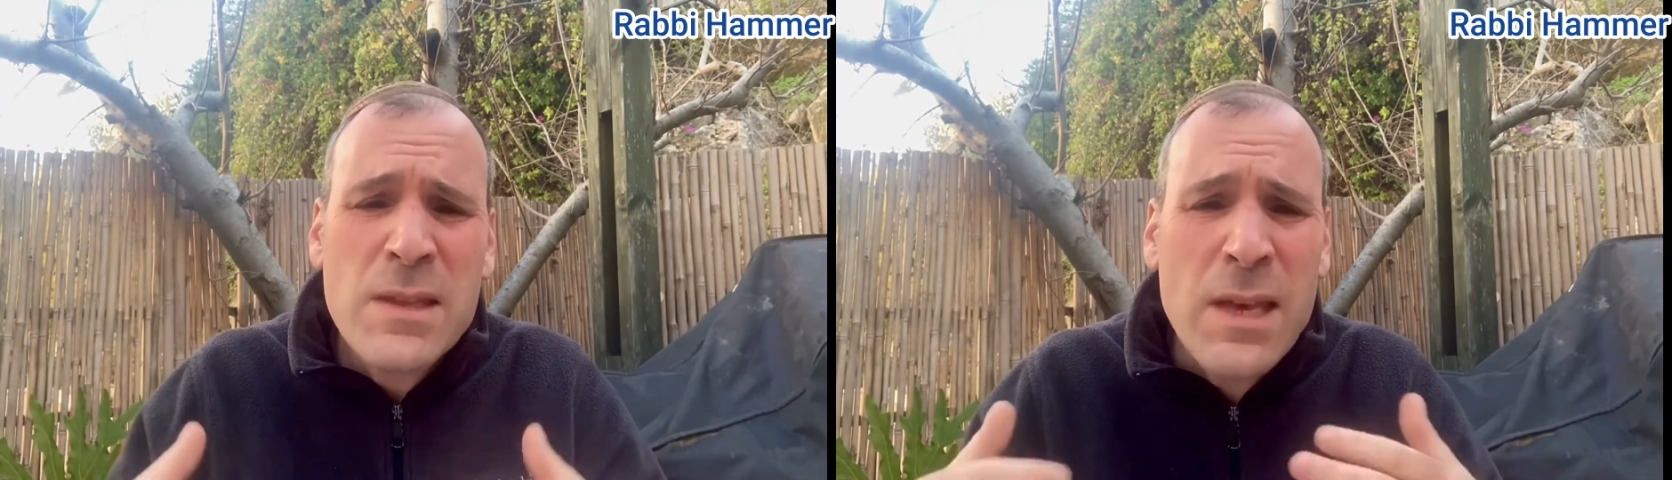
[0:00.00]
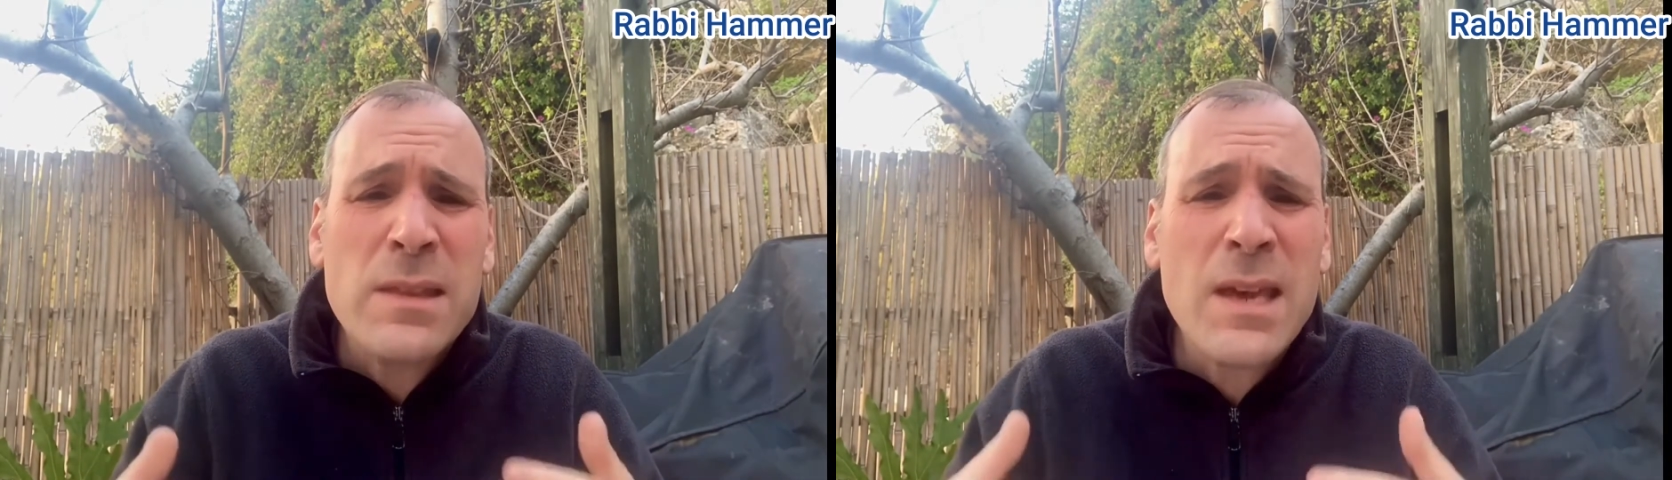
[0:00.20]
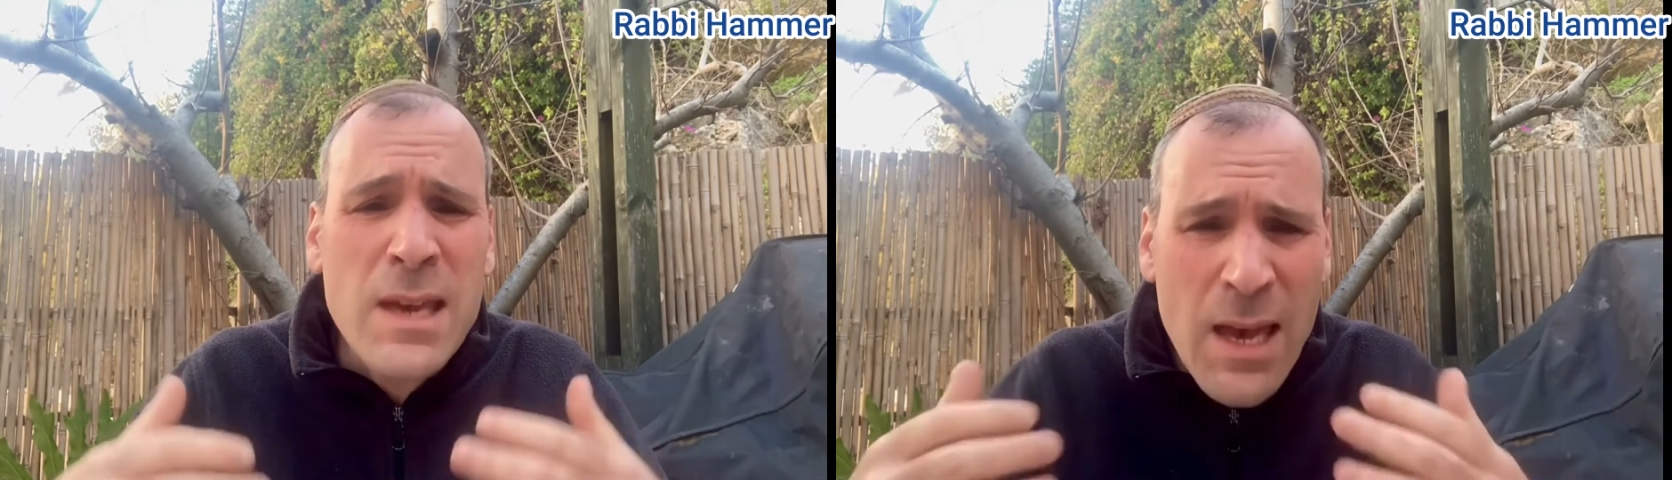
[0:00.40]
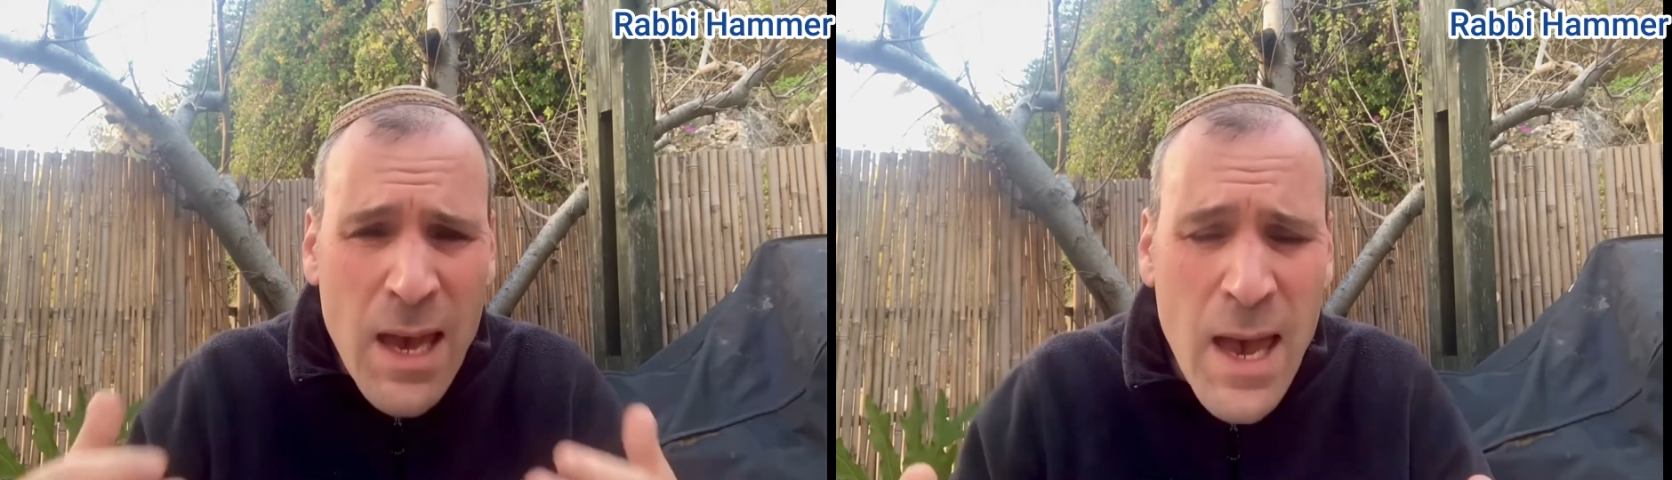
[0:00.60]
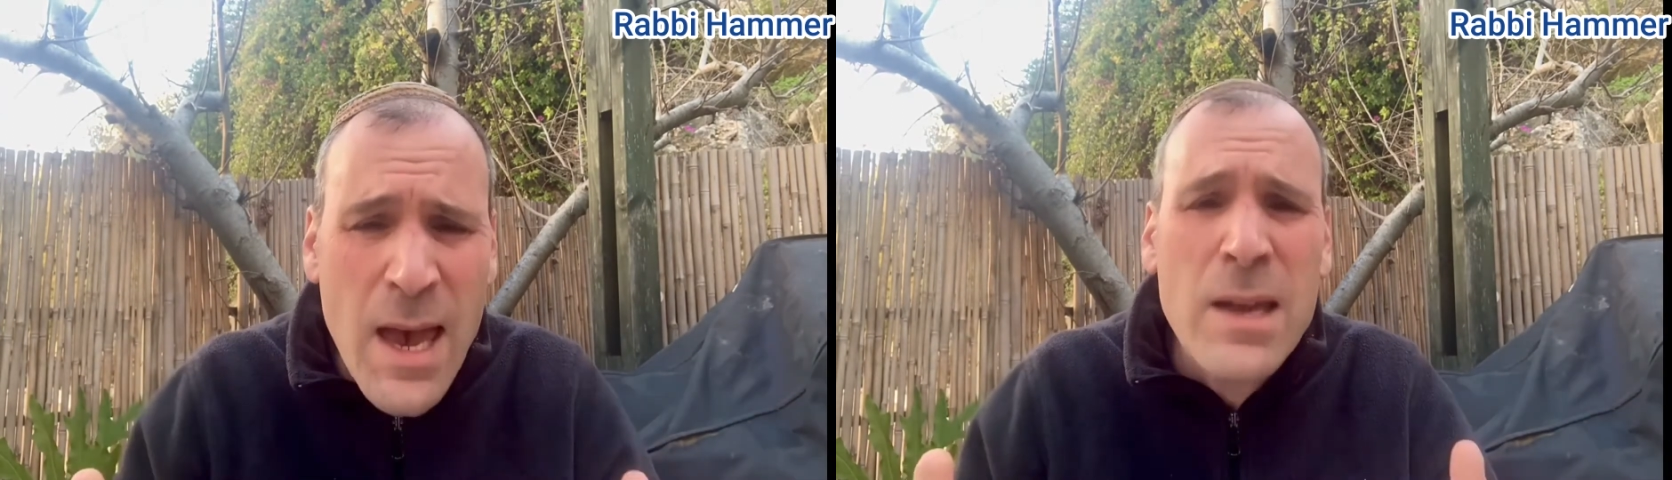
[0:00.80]
that they
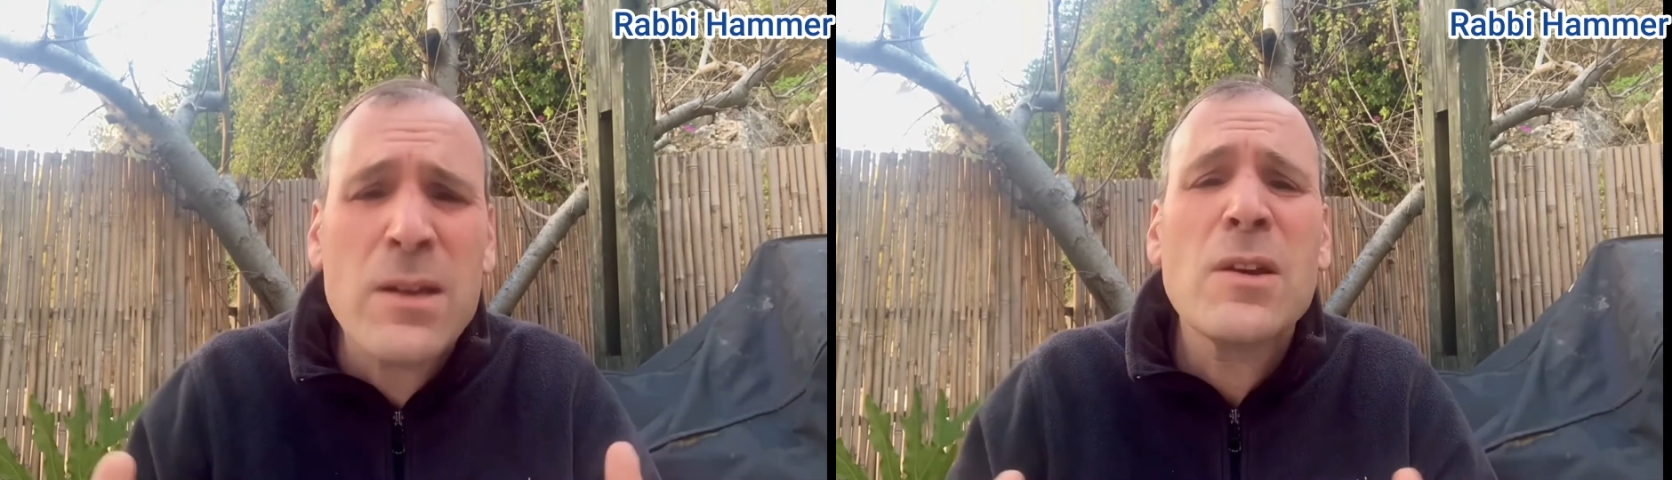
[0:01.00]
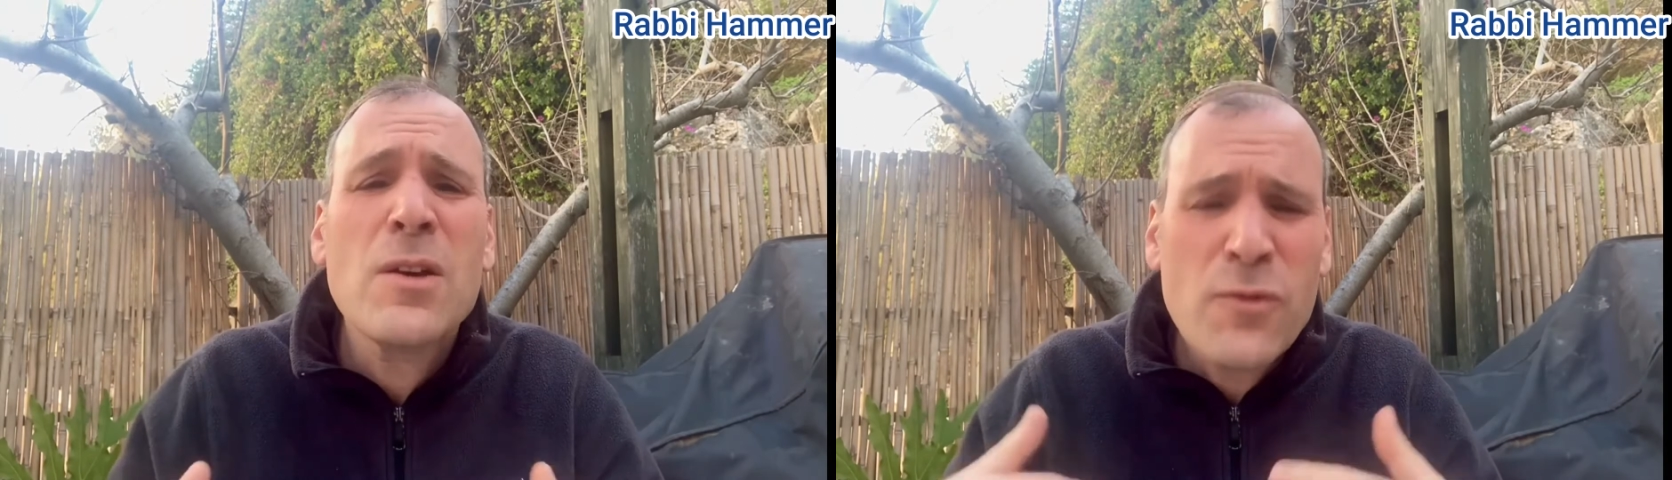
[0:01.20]
can